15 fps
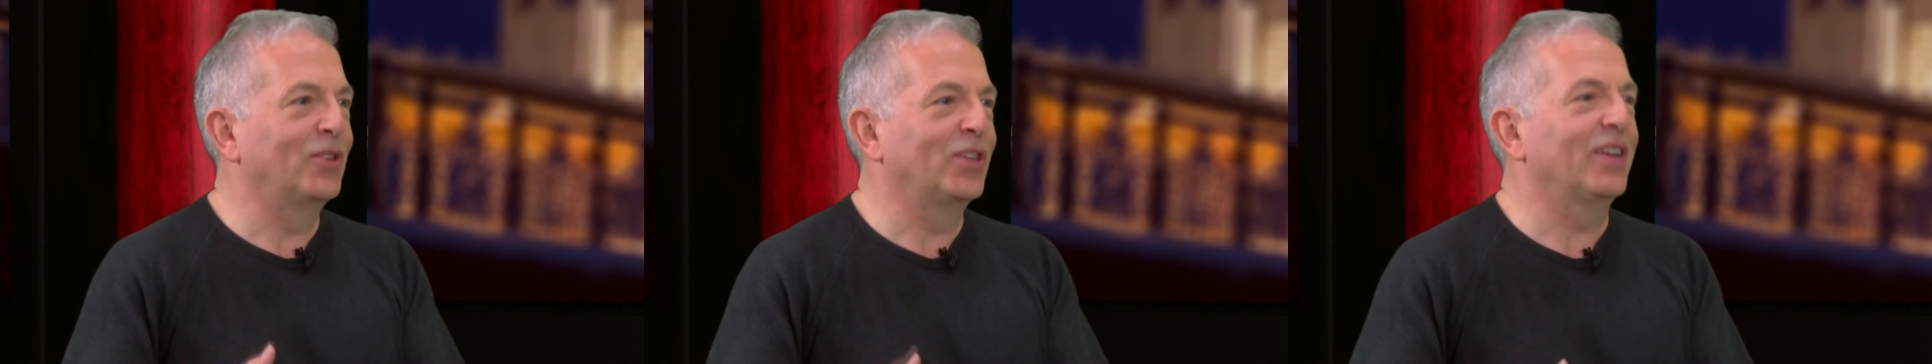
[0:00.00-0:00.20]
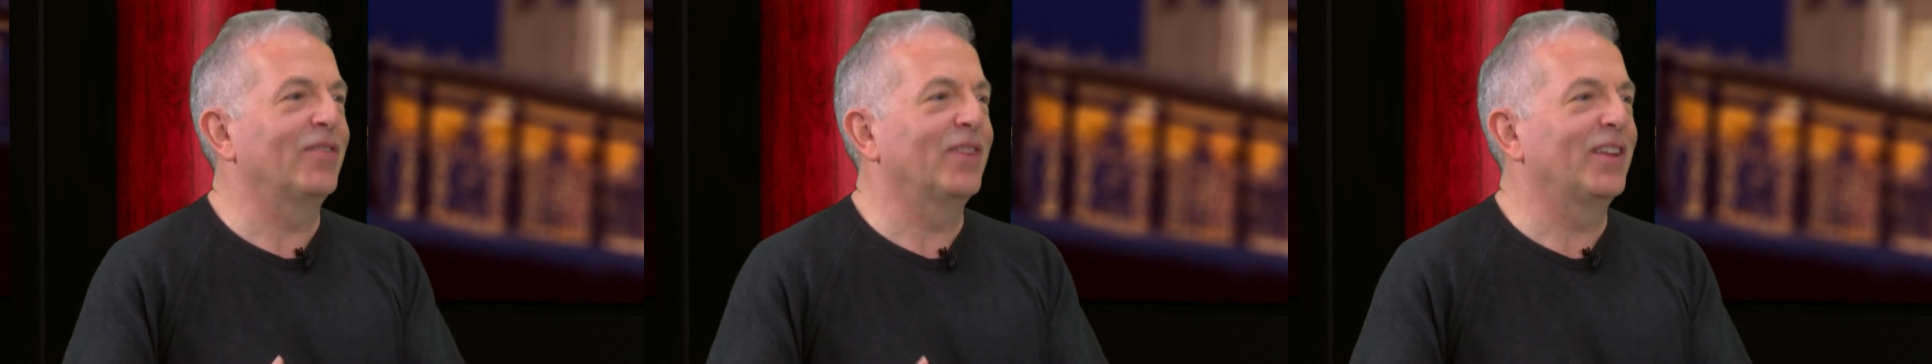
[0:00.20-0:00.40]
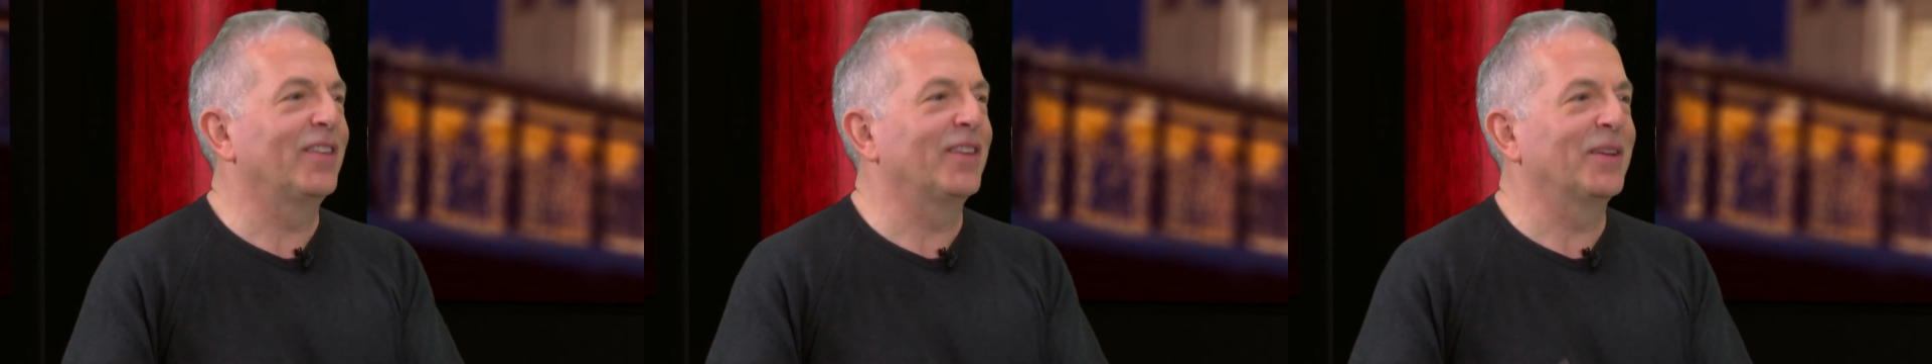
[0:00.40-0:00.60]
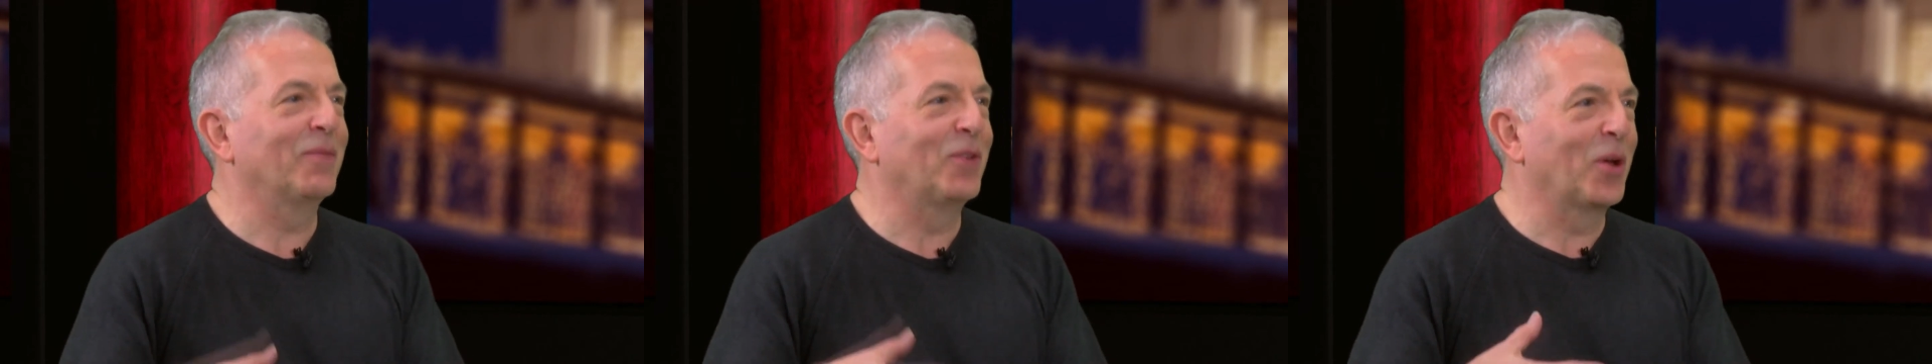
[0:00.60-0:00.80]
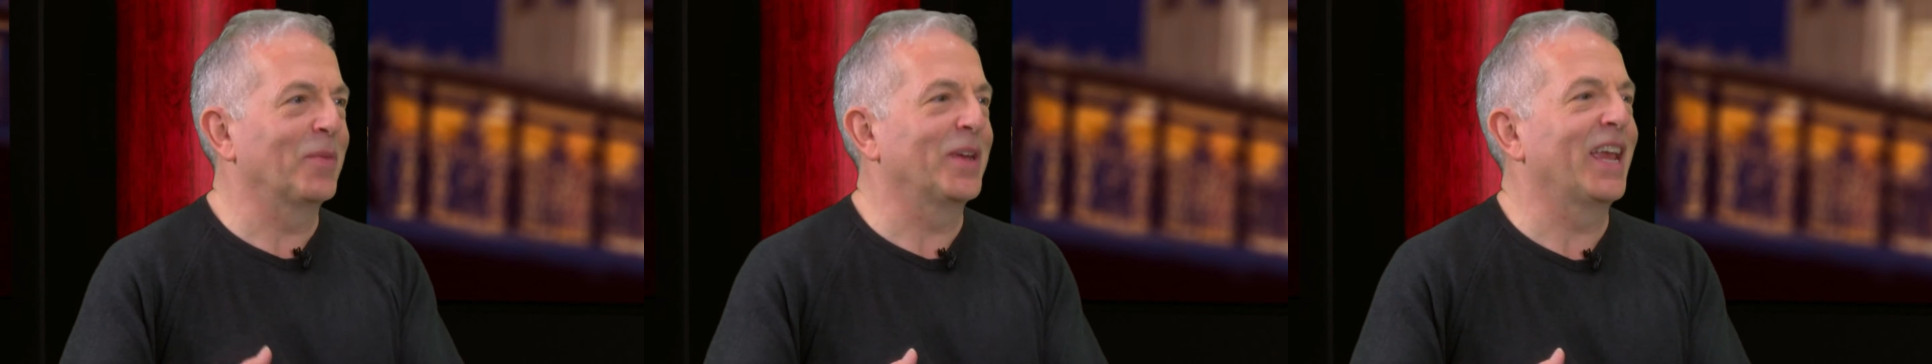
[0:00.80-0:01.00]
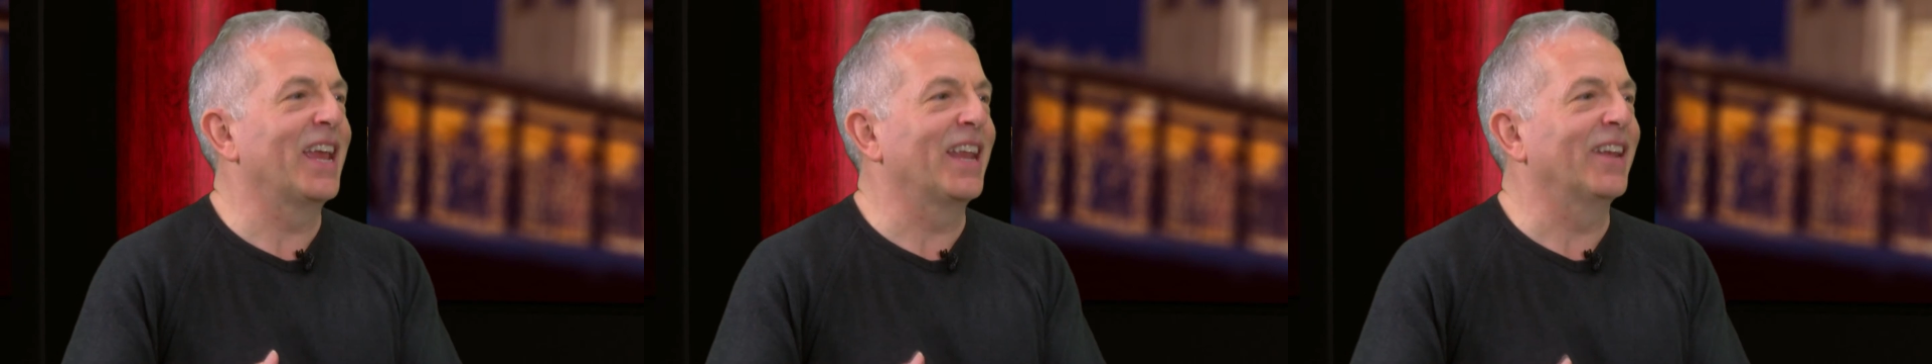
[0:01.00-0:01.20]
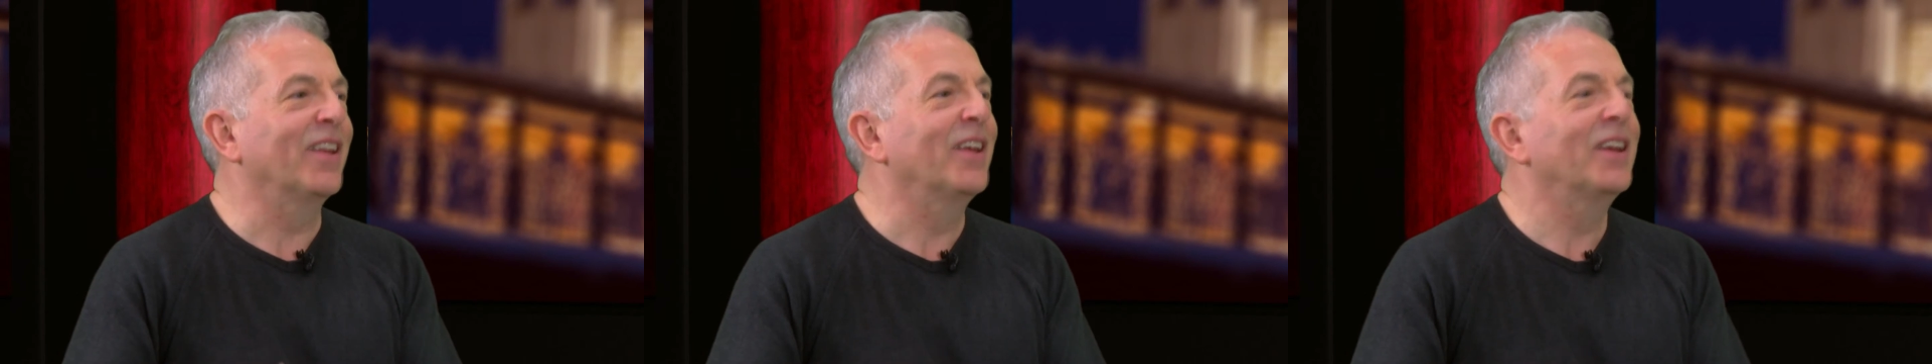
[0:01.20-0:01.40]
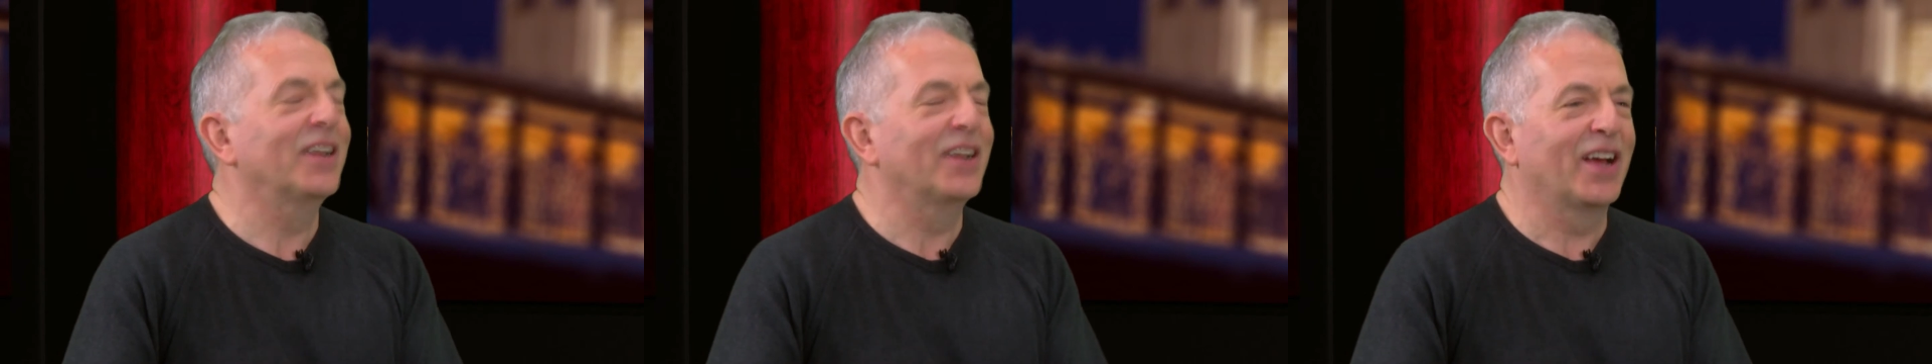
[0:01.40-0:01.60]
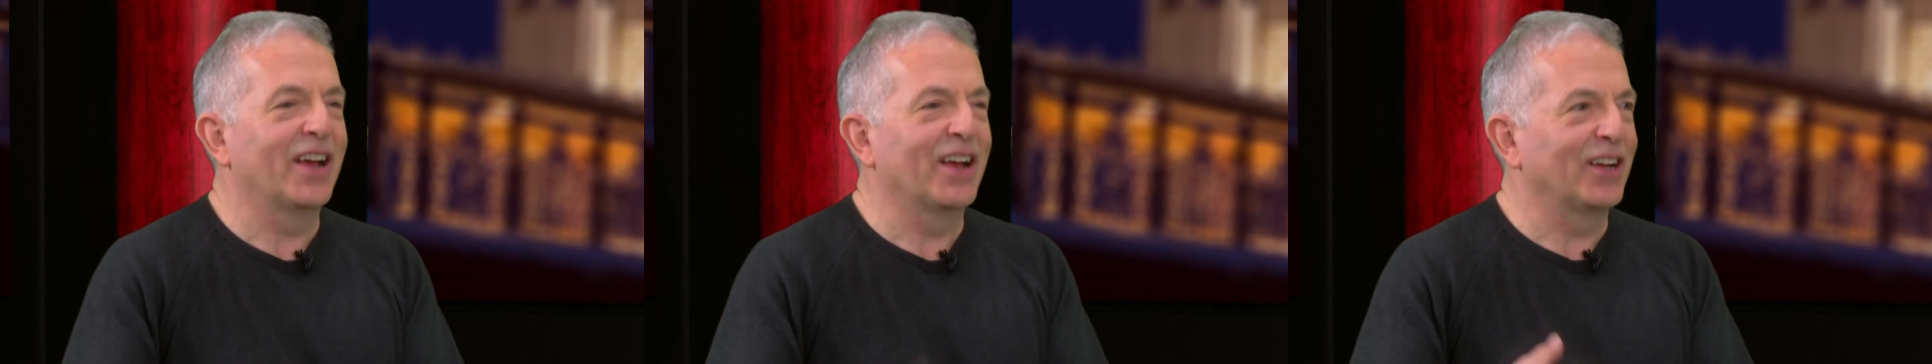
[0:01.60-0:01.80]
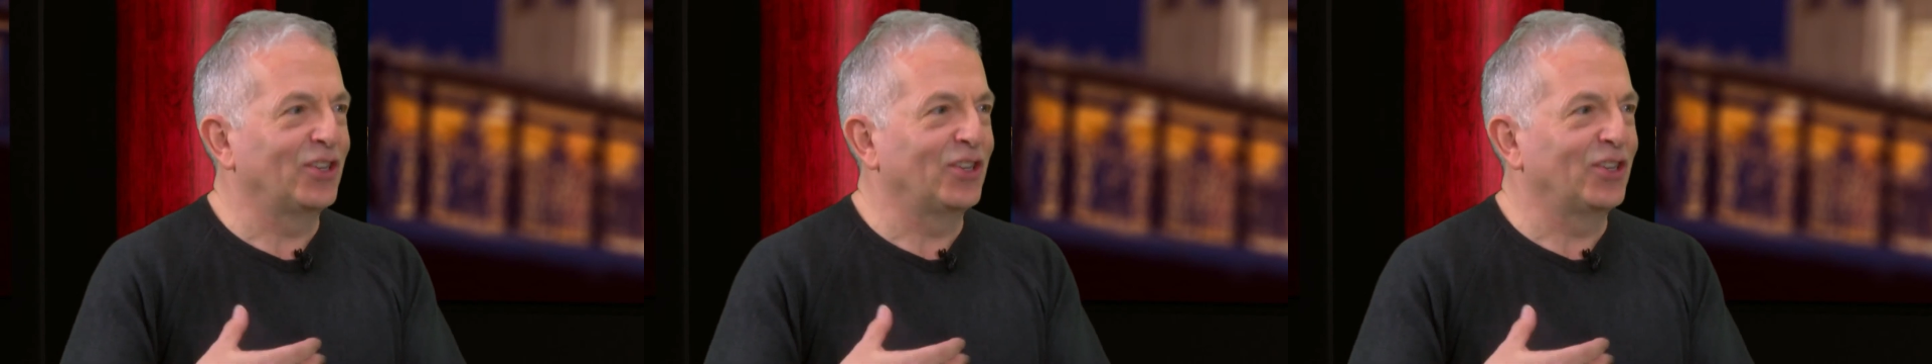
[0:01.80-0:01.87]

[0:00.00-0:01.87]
TV theme coming in,